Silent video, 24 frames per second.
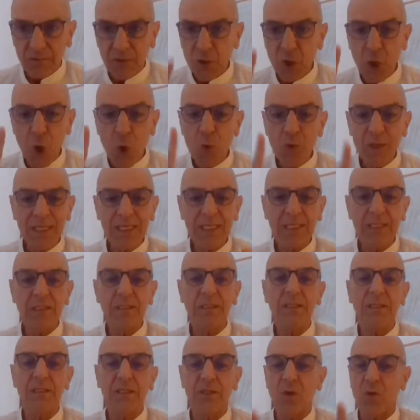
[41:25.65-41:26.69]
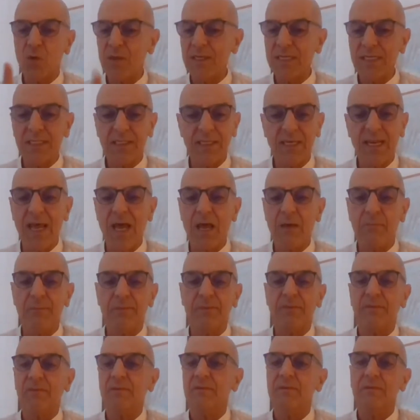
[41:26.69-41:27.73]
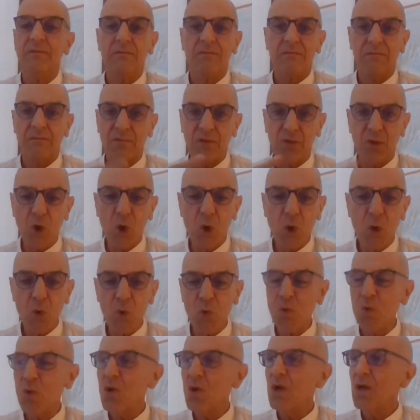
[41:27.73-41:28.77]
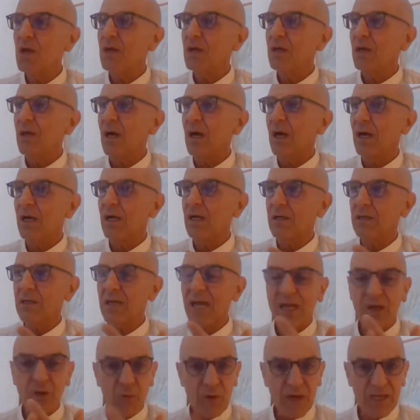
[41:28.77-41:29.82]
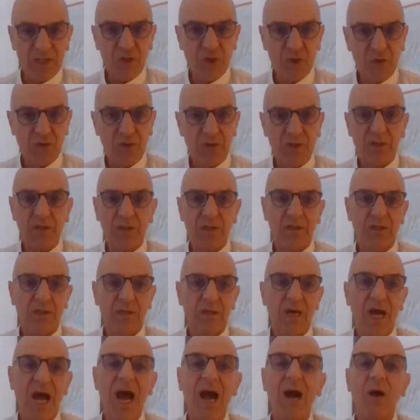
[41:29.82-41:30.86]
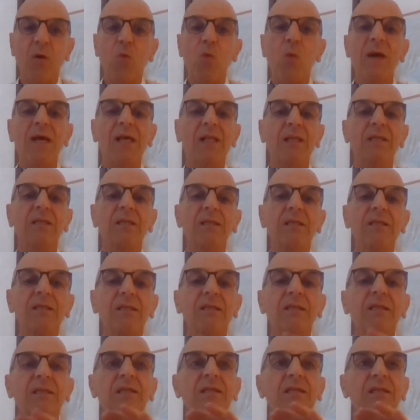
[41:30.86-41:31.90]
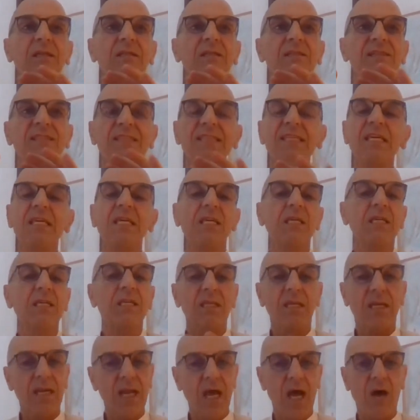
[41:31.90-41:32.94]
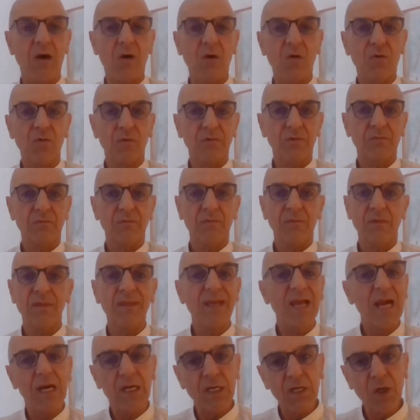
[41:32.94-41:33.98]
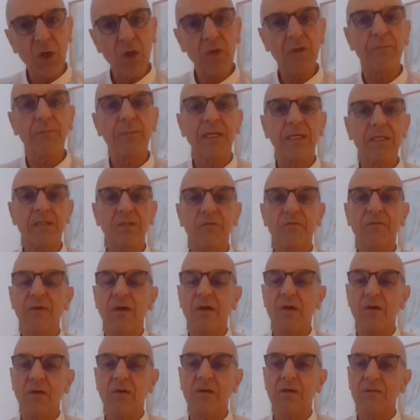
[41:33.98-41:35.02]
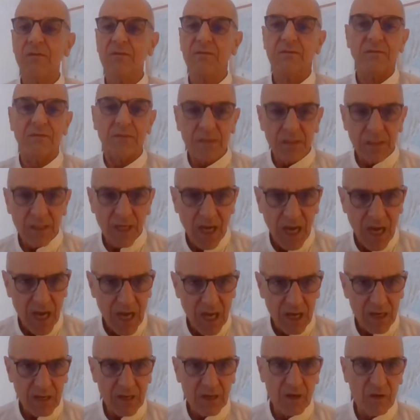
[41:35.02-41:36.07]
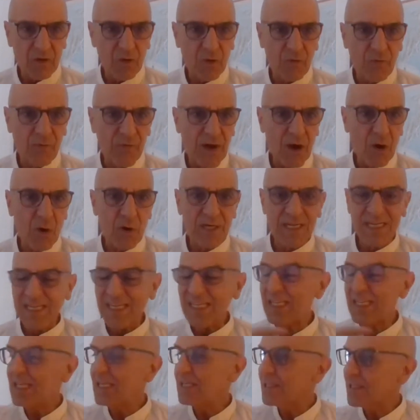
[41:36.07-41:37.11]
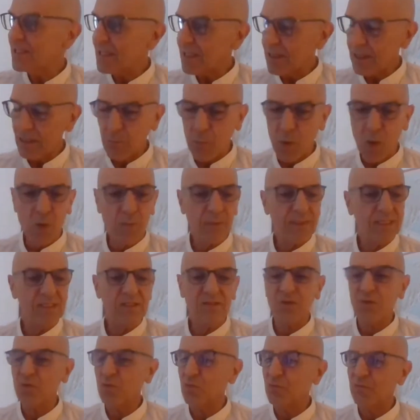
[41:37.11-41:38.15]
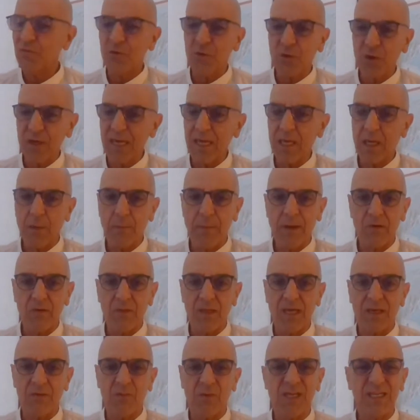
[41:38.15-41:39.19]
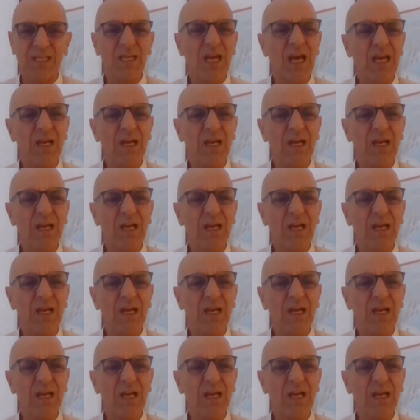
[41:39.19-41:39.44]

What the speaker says: No kill, no kidnap, no aggression are well seen now. They are not part of our needs at the moment, so forget about that one.